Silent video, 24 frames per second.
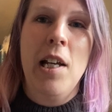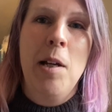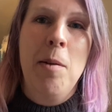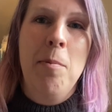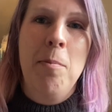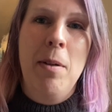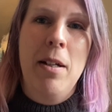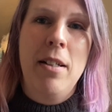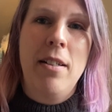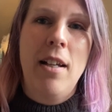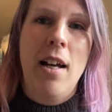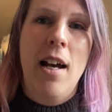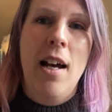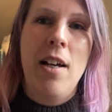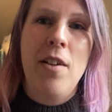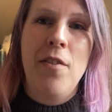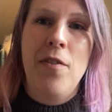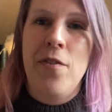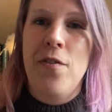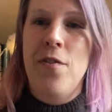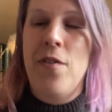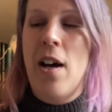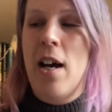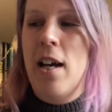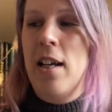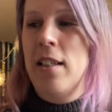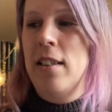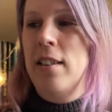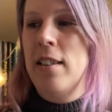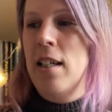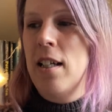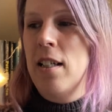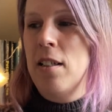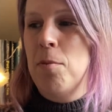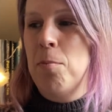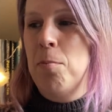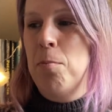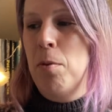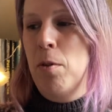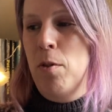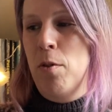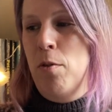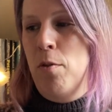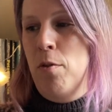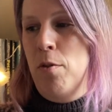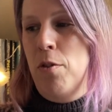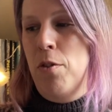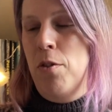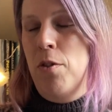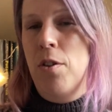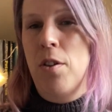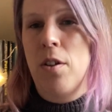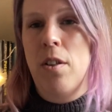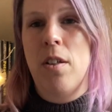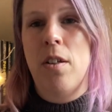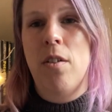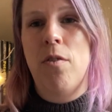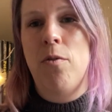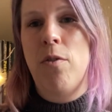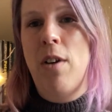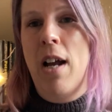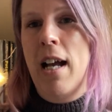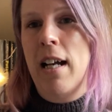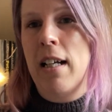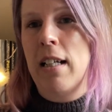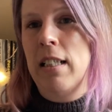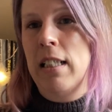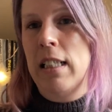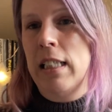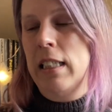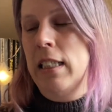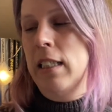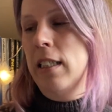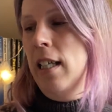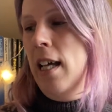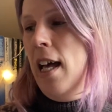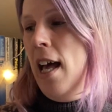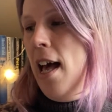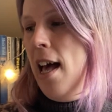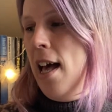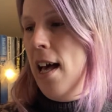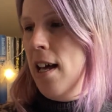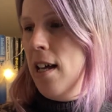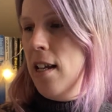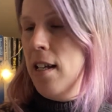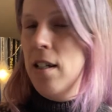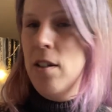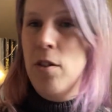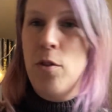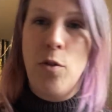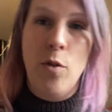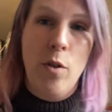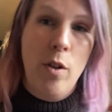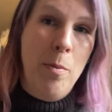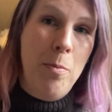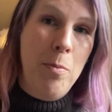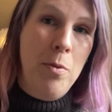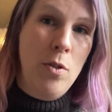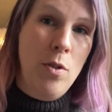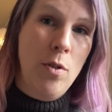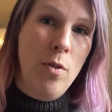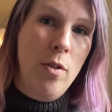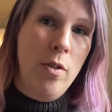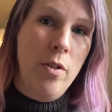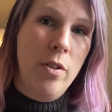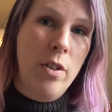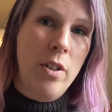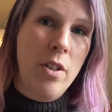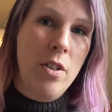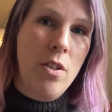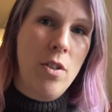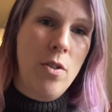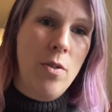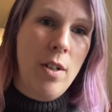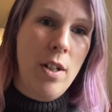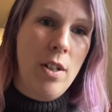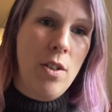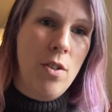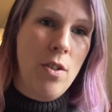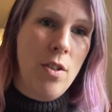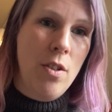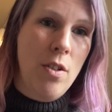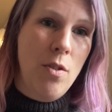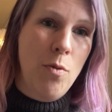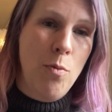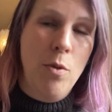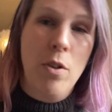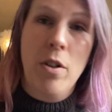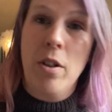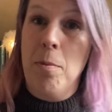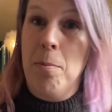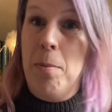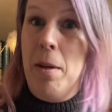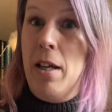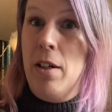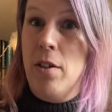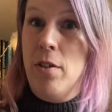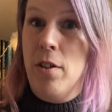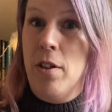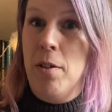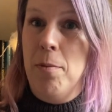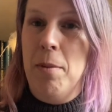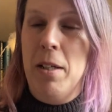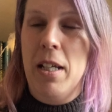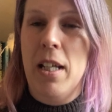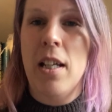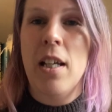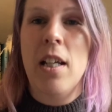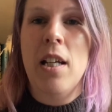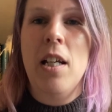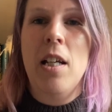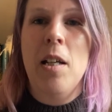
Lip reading: but I find that both raglan and drop shoulder constructions work better on me,